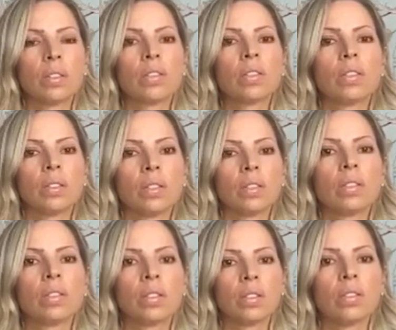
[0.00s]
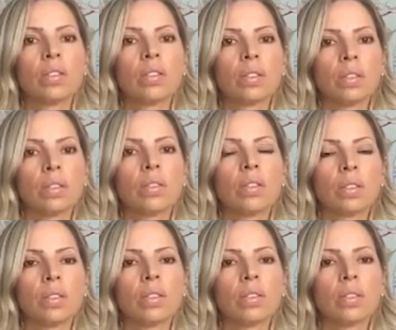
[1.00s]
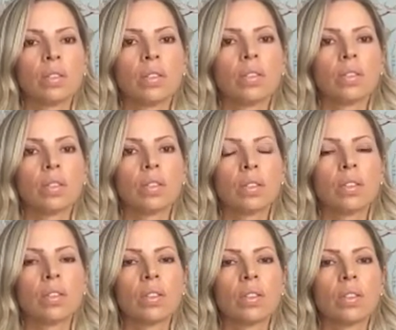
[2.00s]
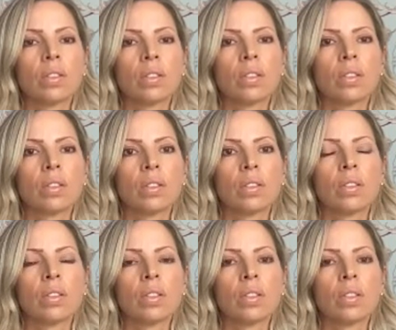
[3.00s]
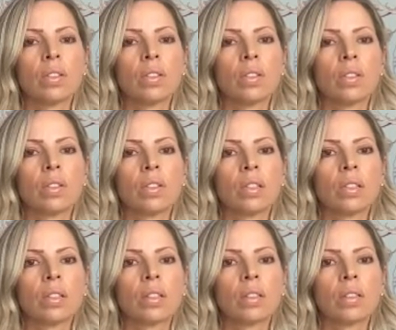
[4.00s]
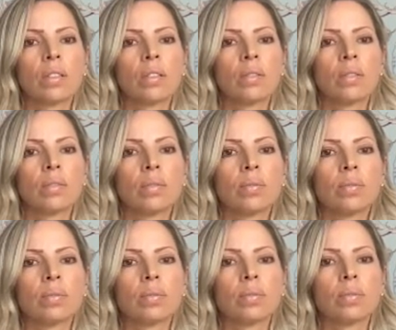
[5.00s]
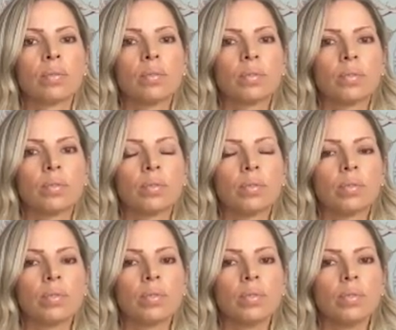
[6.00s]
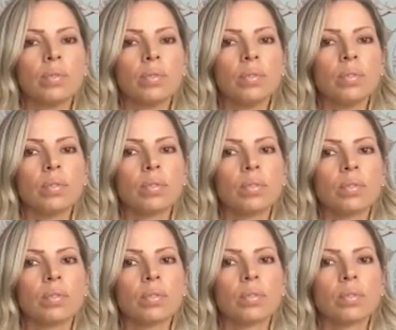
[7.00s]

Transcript: The person shown says nothing.